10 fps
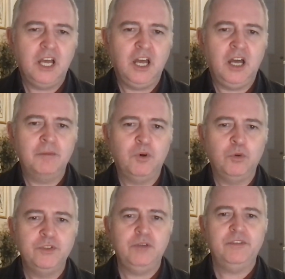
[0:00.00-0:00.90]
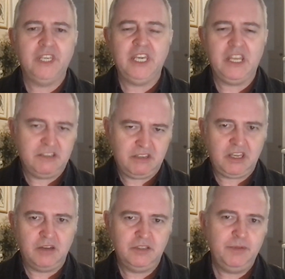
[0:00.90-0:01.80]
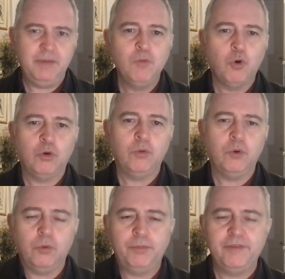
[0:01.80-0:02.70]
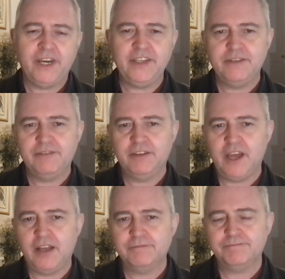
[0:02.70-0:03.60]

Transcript: or do you think it's going to be more pervasive than that?